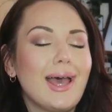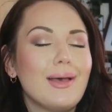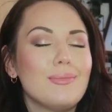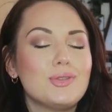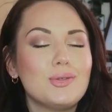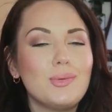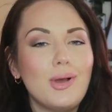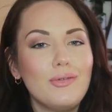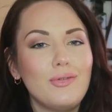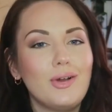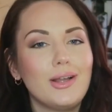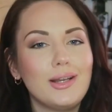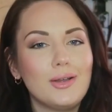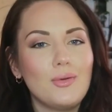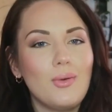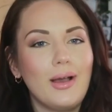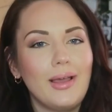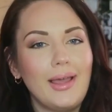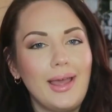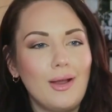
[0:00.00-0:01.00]
So I find it
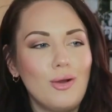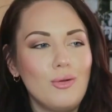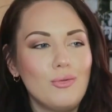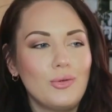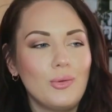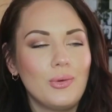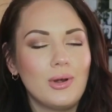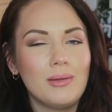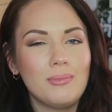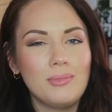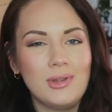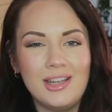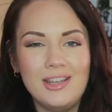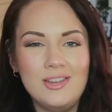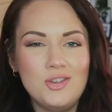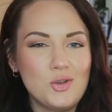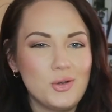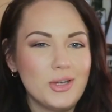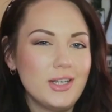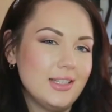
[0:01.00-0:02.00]
quite helpful, and I'm
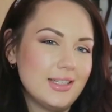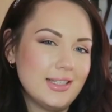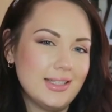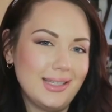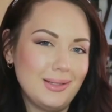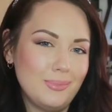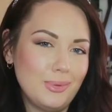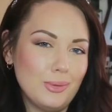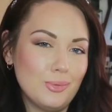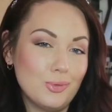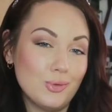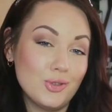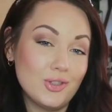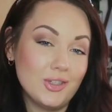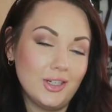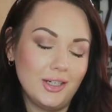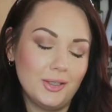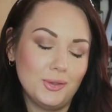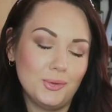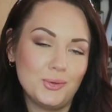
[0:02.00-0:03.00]
intrigued to see people's
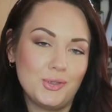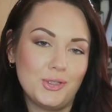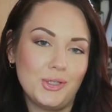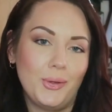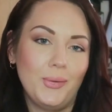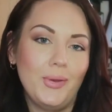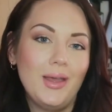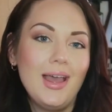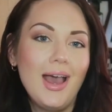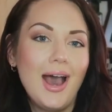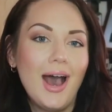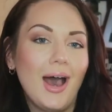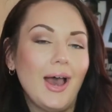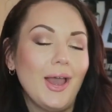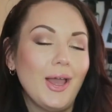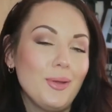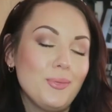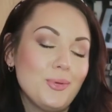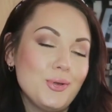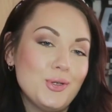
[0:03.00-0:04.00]
styles. So I
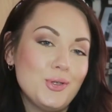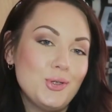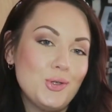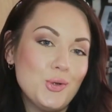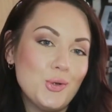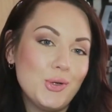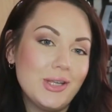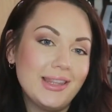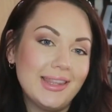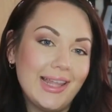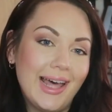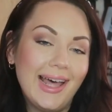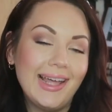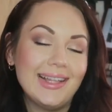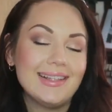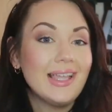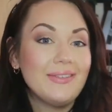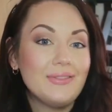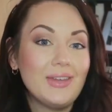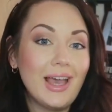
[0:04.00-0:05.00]
hope you enjoyed
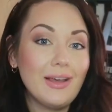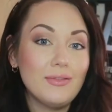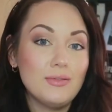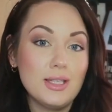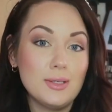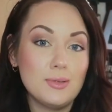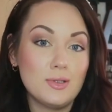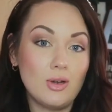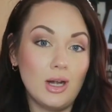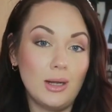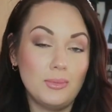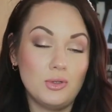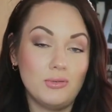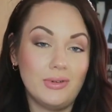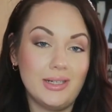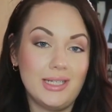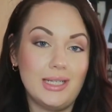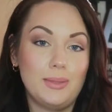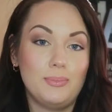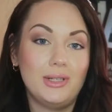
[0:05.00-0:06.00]
that. And if you haven't subscribed
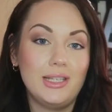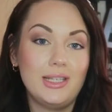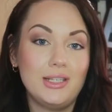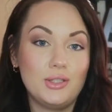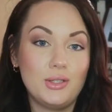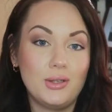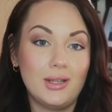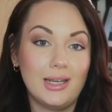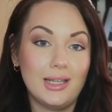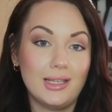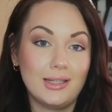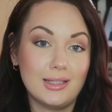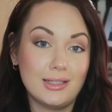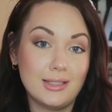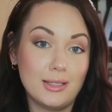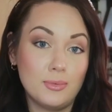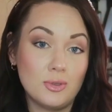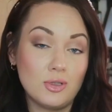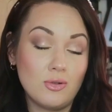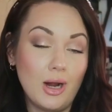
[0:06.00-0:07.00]
already, please do click the
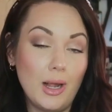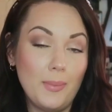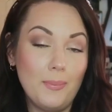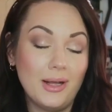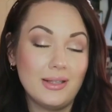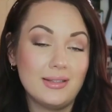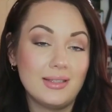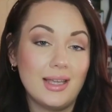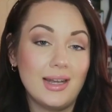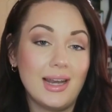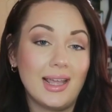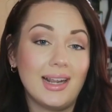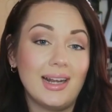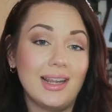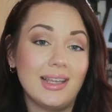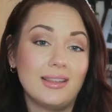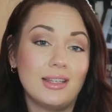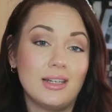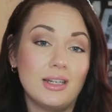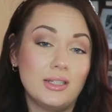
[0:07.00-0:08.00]
subscribe button and
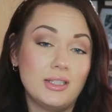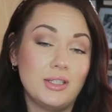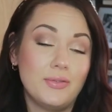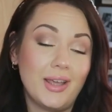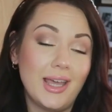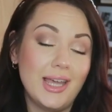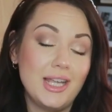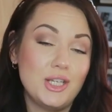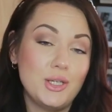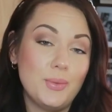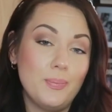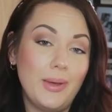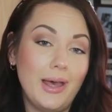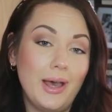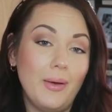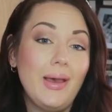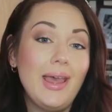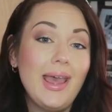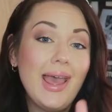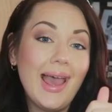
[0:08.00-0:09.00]
click the notification
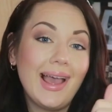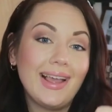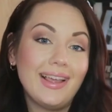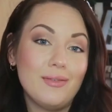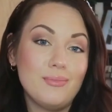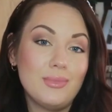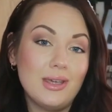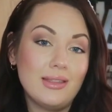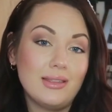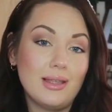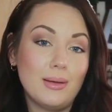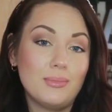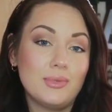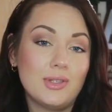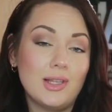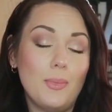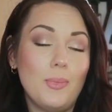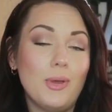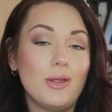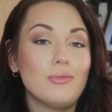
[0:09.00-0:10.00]
bell and give me a thumbs
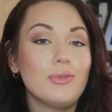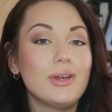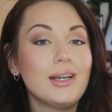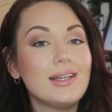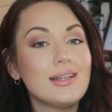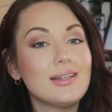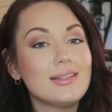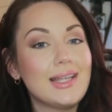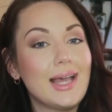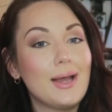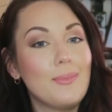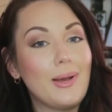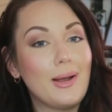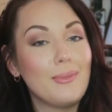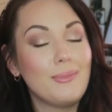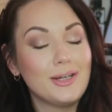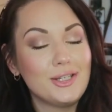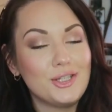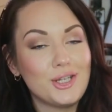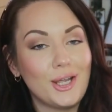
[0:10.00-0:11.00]
up. It really does help out
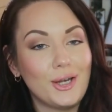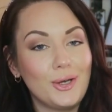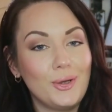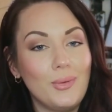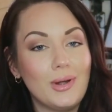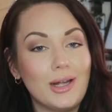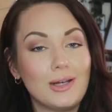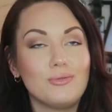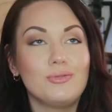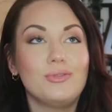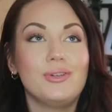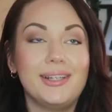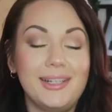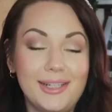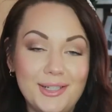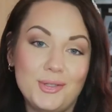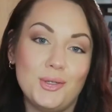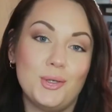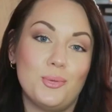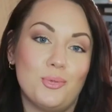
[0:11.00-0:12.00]
my channel, and I
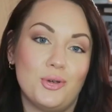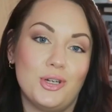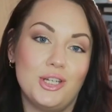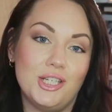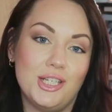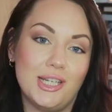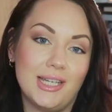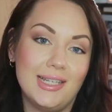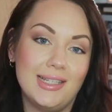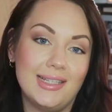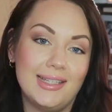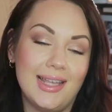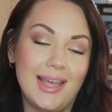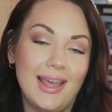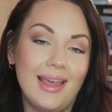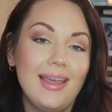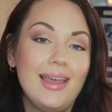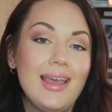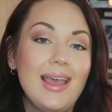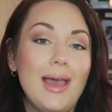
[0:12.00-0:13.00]
really do appreciate
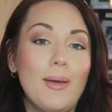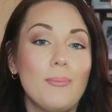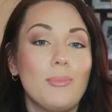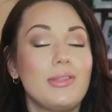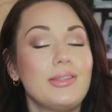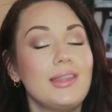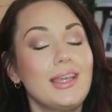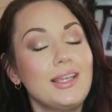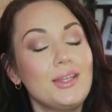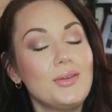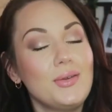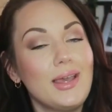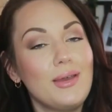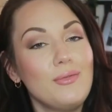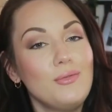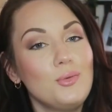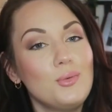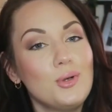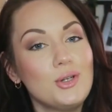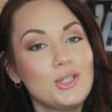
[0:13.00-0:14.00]
it. But thank you
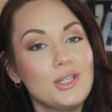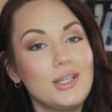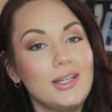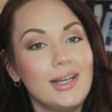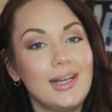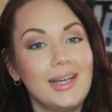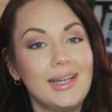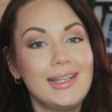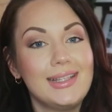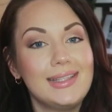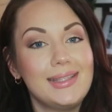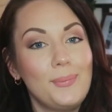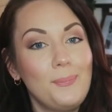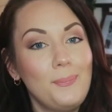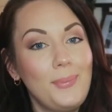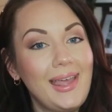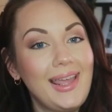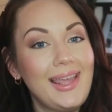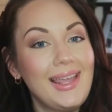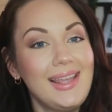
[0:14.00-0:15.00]
again for watching, guys.
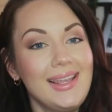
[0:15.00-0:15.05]
Bye.